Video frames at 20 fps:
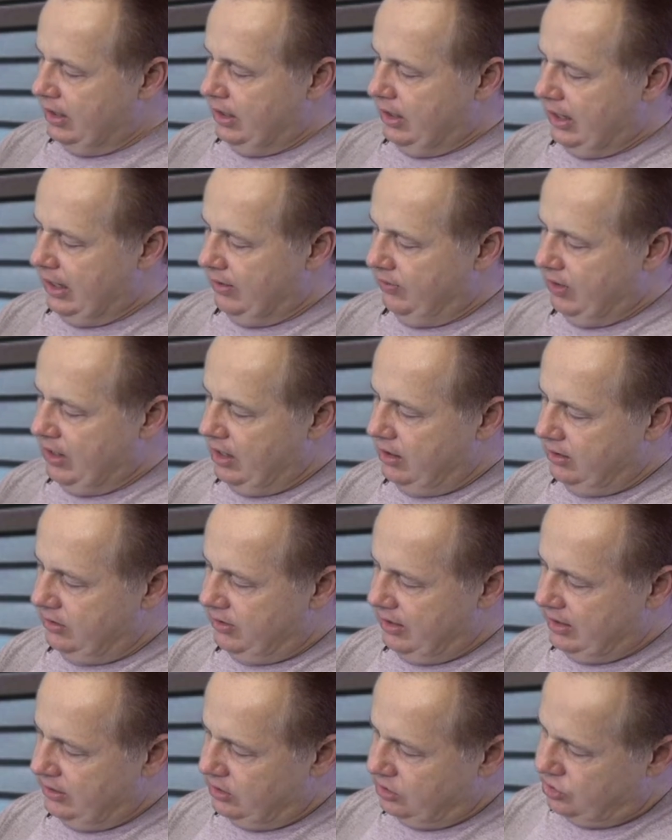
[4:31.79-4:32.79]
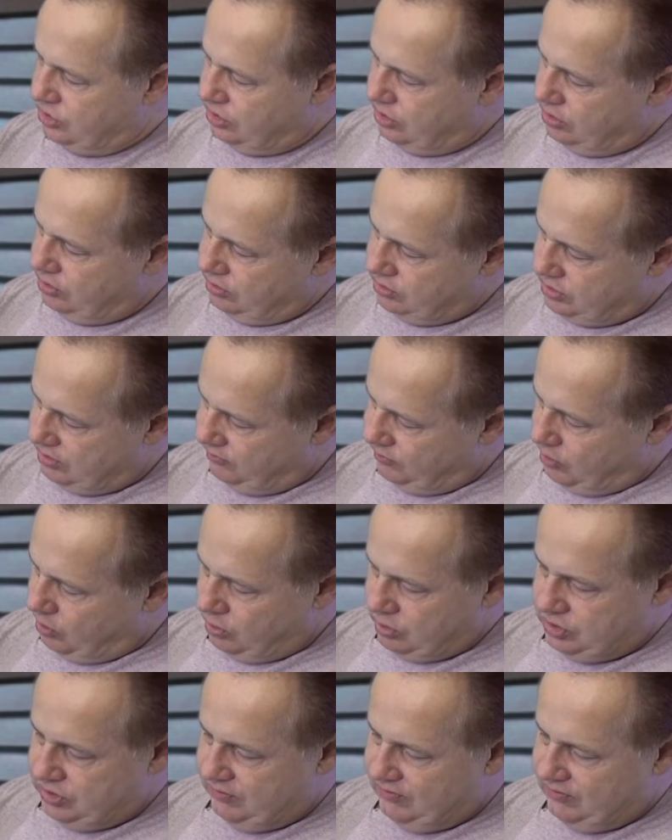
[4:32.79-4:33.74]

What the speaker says: And the other thing that you do is, of course,